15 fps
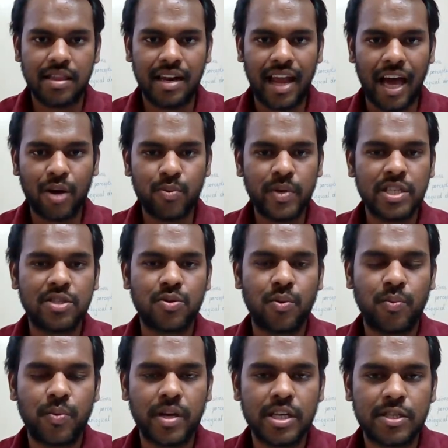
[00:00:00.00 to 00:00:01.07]
The language
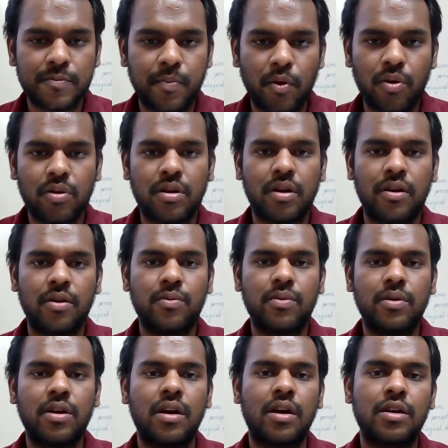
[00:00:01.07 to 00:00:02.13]
we spoke
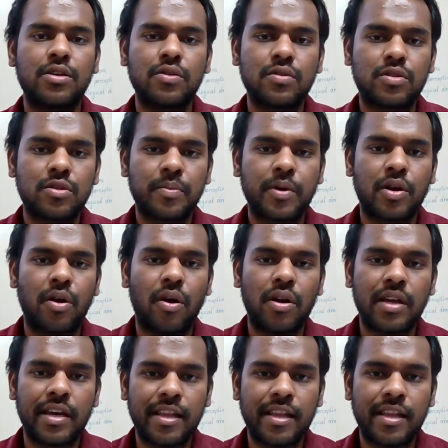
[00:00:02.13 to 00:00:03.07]
used to be called